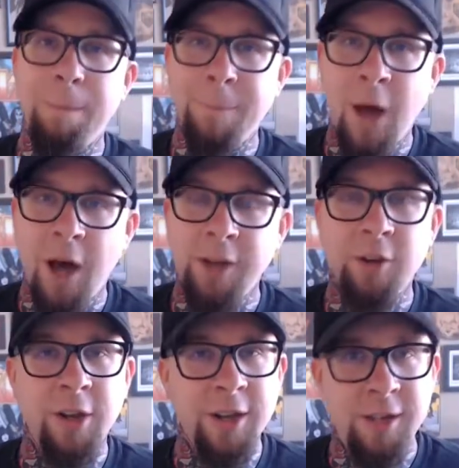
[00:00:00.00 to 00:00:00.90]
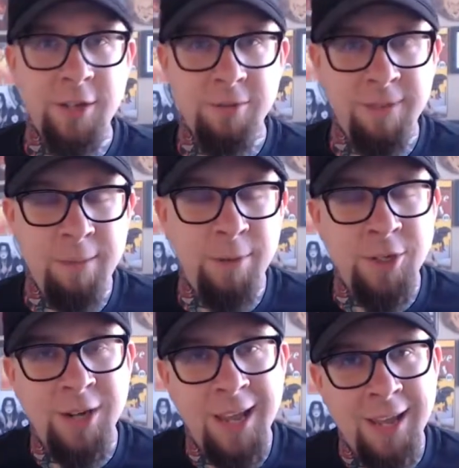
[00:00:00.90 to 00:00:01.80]
mod. You're going to need your vape
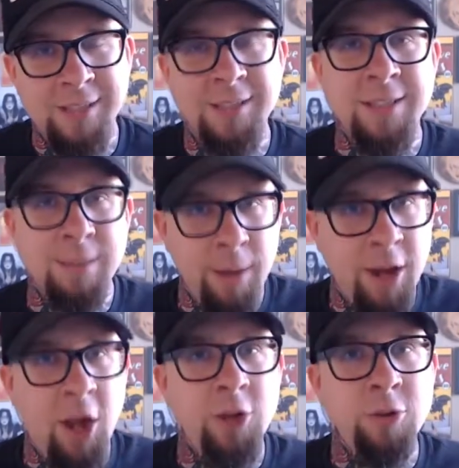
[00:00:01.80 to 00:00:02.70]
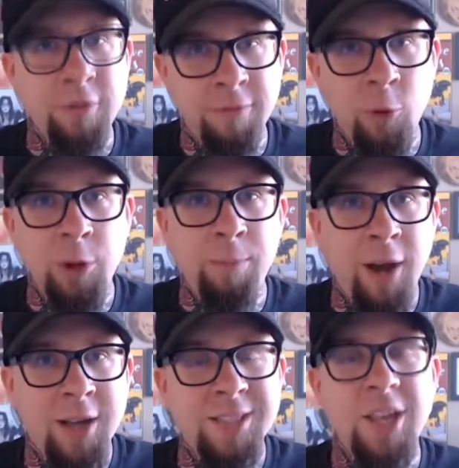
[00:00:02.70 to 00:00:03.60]
budget hands because it's about 140
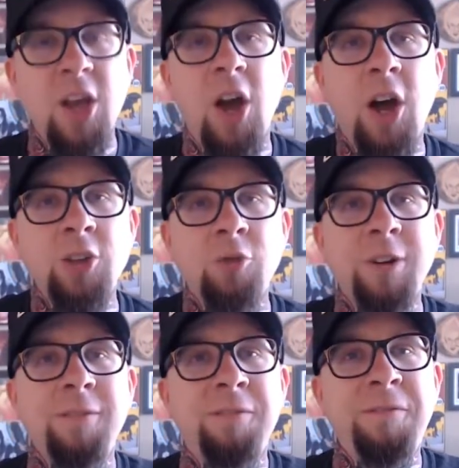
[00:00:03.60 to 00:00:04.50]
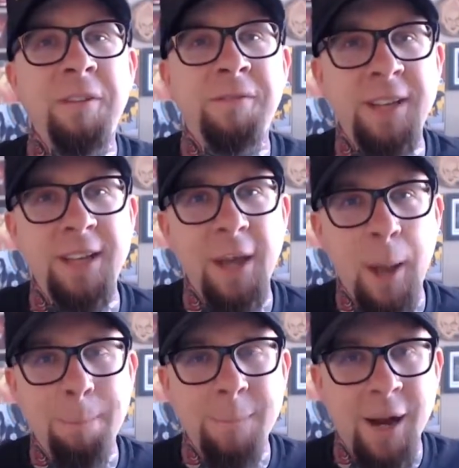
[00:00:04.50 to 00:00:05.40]
bucks, 150
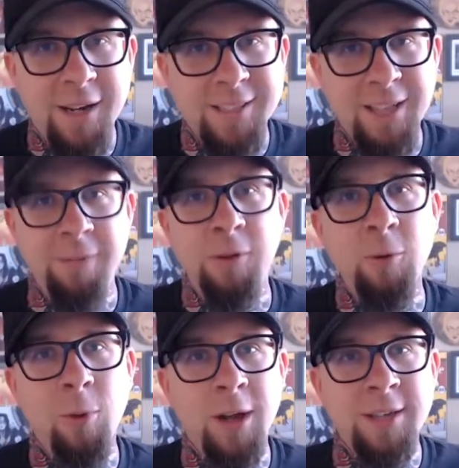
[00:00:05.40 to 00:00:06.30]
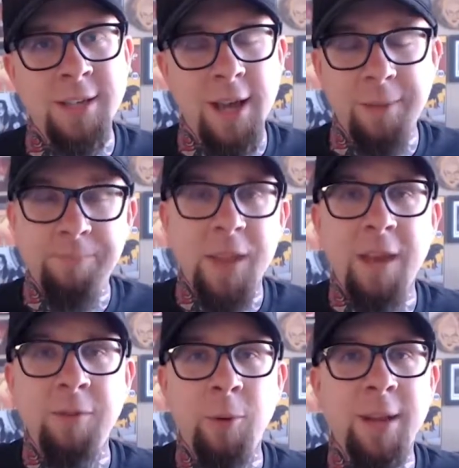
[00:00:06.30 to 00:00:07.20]
bucks if you want
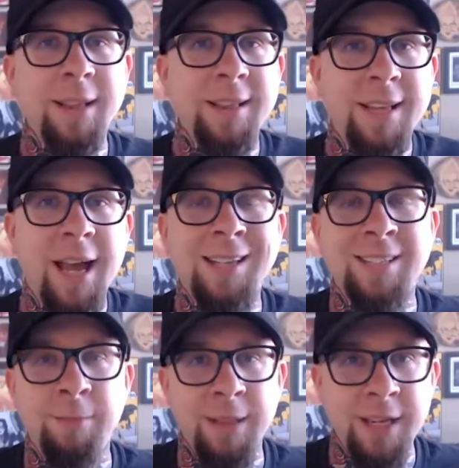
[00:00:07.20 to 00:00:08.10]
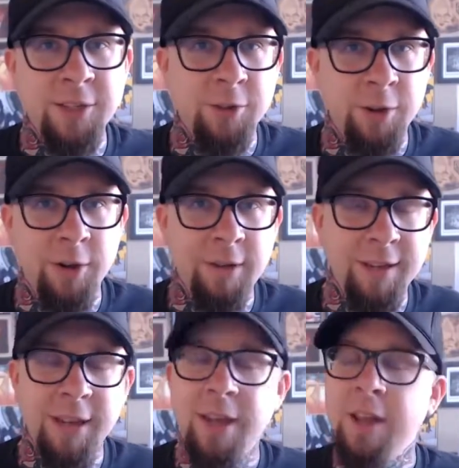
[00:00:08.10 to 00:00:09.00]
custom laser
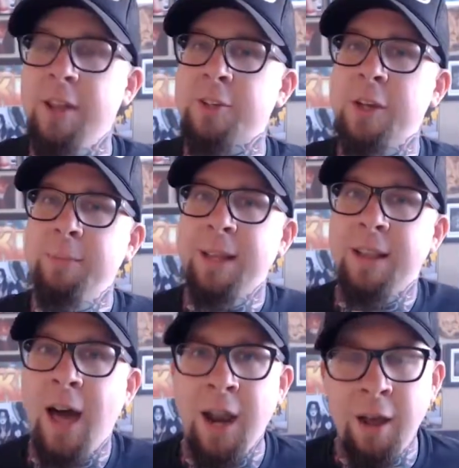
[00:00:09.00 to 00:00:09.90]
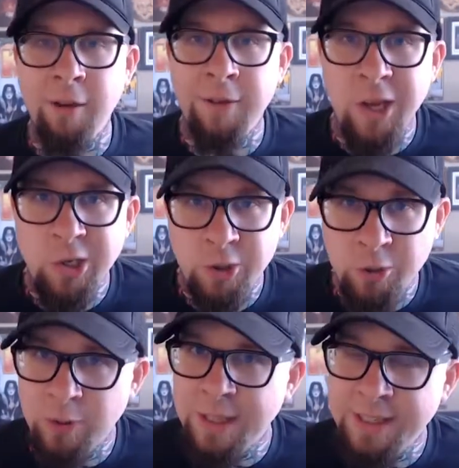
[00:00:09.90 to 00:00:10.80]
engraving. There's going to be a lot of
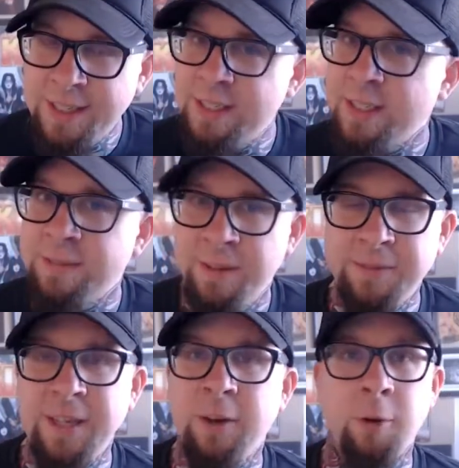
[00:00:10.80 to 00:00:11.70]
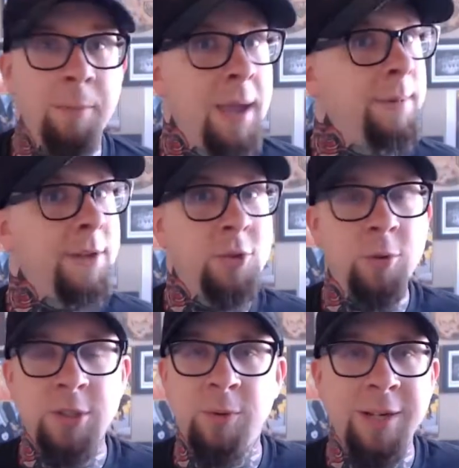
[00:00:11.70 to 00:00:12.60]
dual 18650 or maybe
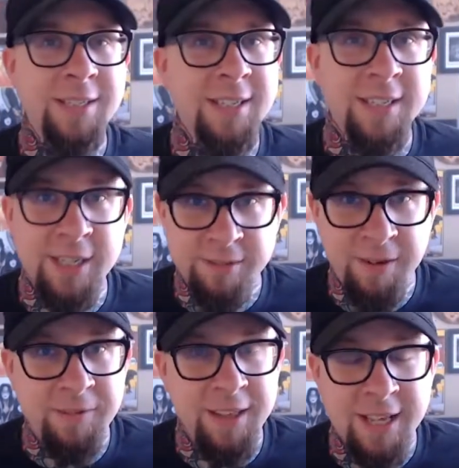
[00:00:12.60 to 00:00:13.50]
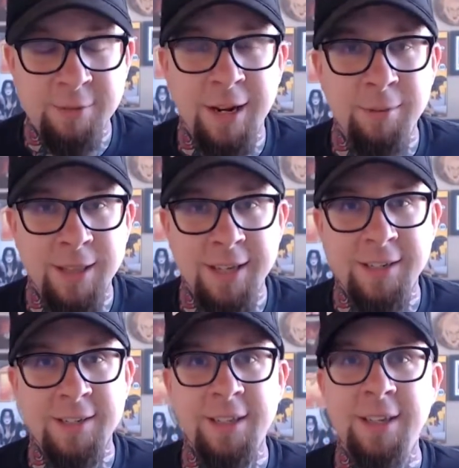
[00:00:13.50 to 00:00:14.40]
dual 26650. That's what I would like
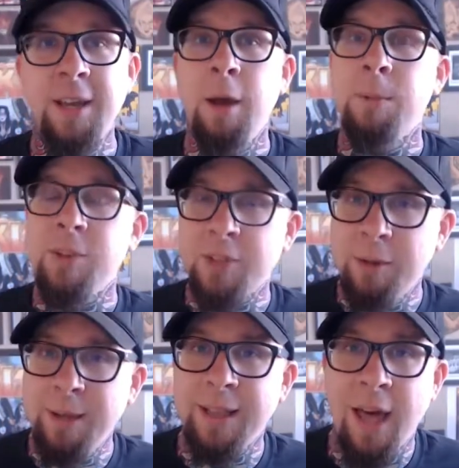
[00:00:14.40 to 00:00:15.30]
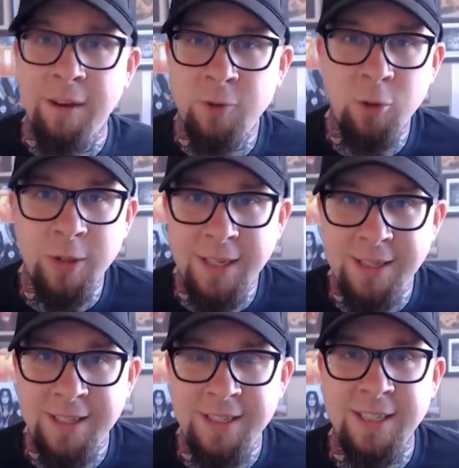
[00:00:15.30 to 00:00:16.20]
to see. But there's going to be a lot of dual
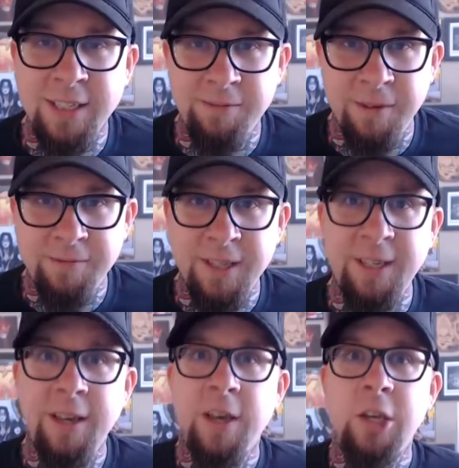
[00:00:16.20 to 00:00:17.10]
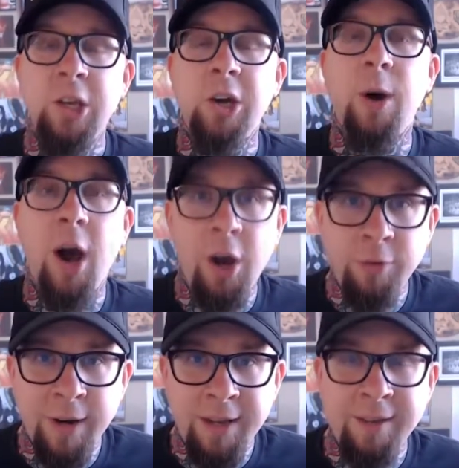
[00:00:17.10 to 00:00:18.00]
18650, you know,
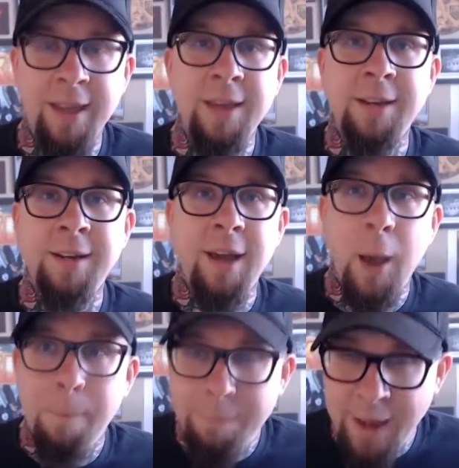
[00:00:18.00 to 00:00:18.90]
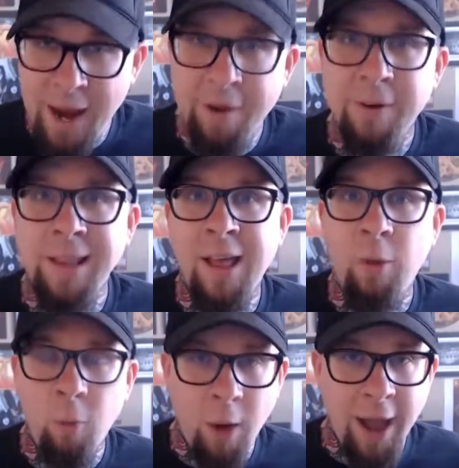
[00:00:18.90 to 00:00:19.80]
unregulated,
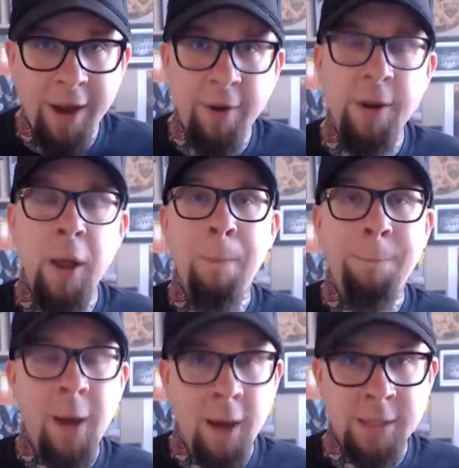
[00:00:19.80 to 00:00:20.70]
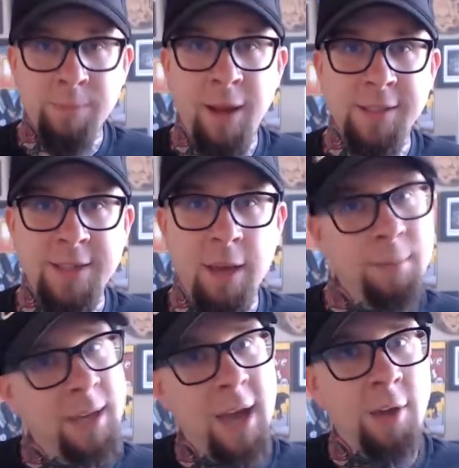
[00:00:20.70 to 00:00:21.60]
parallel wired box mods
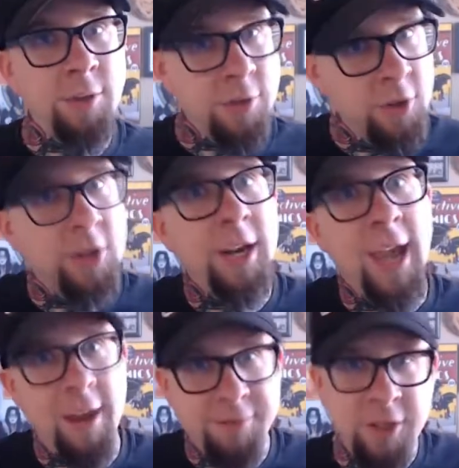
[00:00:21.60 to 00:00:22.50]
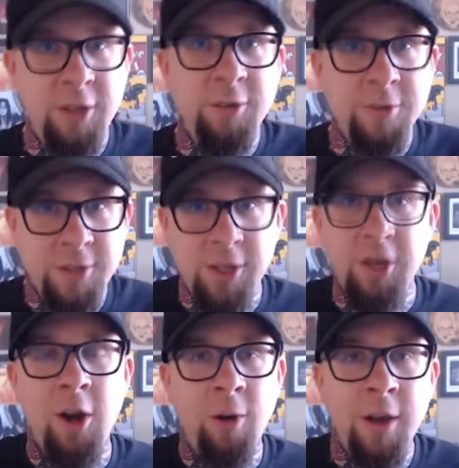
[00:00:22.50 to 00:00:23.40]
coming out, and you're going to have to use, you
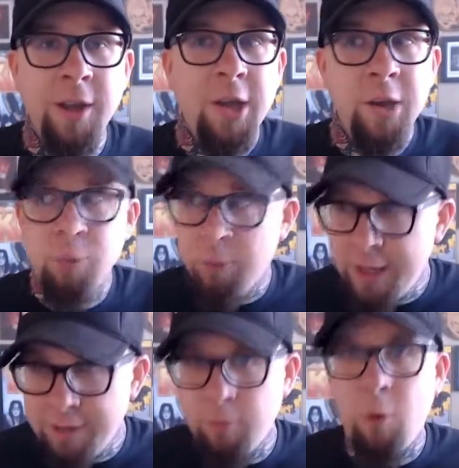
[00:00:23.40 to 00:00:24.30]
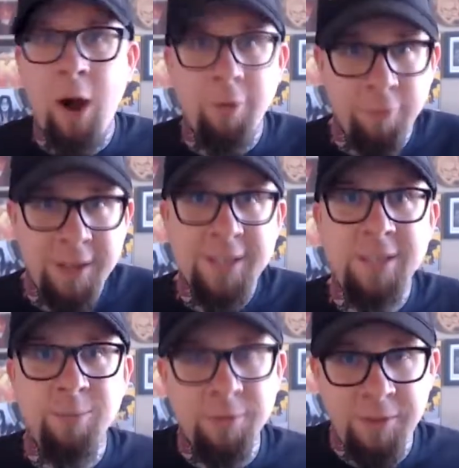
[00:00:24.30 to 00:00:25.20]
know, read
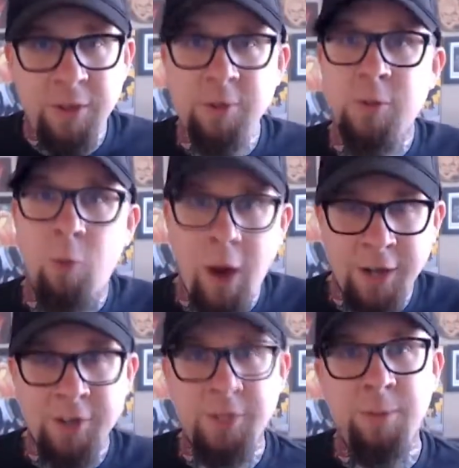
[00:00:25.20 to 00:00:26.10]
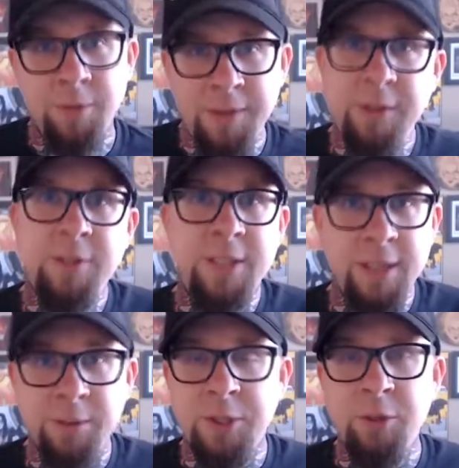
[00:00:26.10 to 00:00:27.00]
some reviews, watch some reviews,
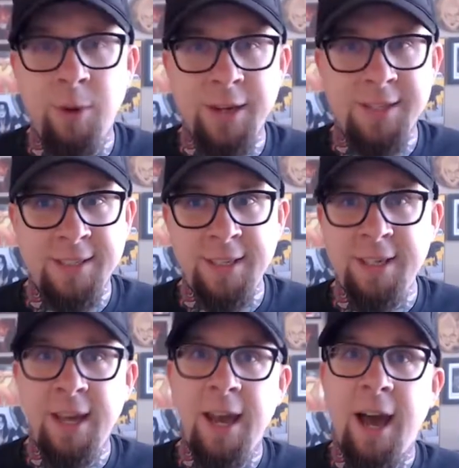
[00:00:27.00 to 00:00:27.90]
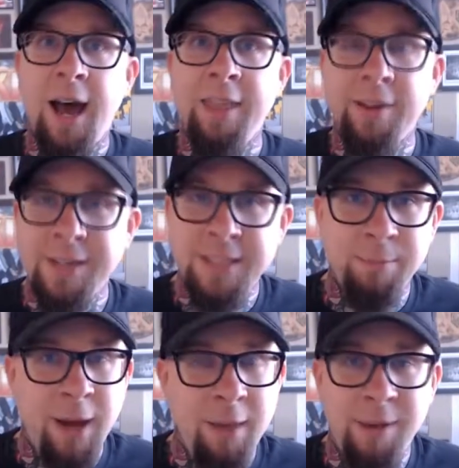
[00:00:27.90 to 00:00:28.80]
see what you want to see. There is the
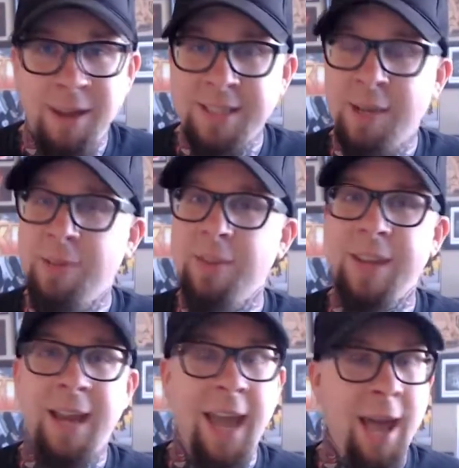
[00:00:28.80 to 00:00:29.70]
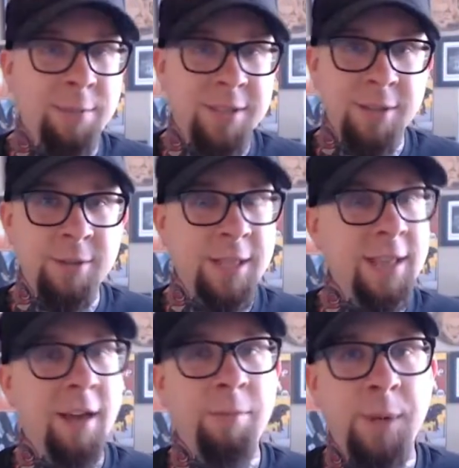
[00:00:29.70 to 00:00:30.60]
My Box out there that I absolutely
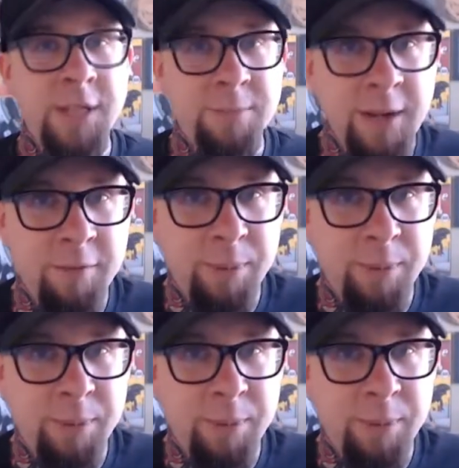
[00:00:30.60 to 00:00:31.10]
love, but it's made of